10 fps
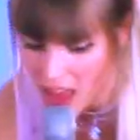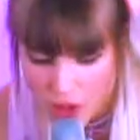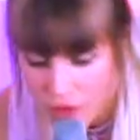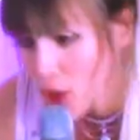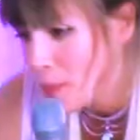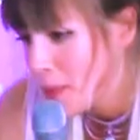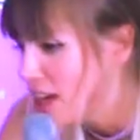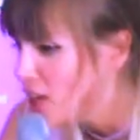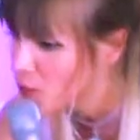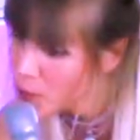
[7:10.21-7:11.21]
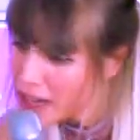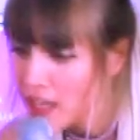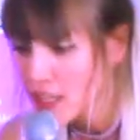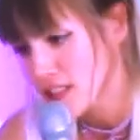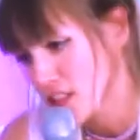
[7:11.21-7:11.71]
inside of that
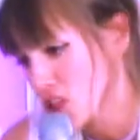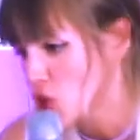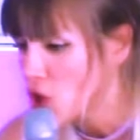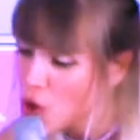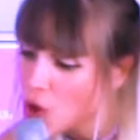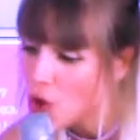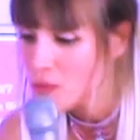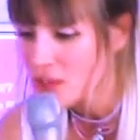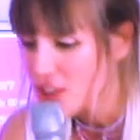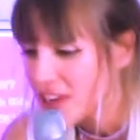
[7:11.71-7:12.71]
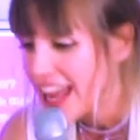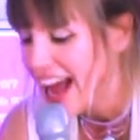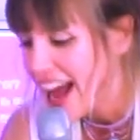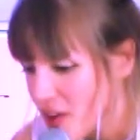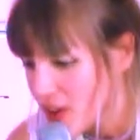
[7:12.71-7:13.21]
program. And normally what
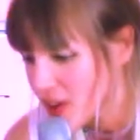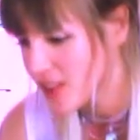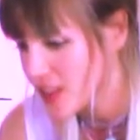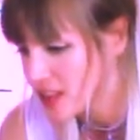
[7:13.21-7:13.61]
people do is